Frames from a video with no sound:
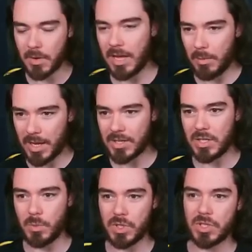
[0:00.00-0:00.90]
Okay, we
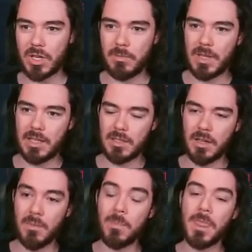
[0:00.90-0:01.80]
actually one-shot him that
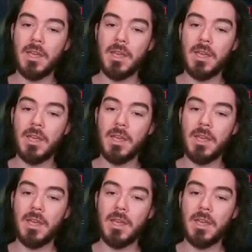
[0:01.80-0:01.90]
time.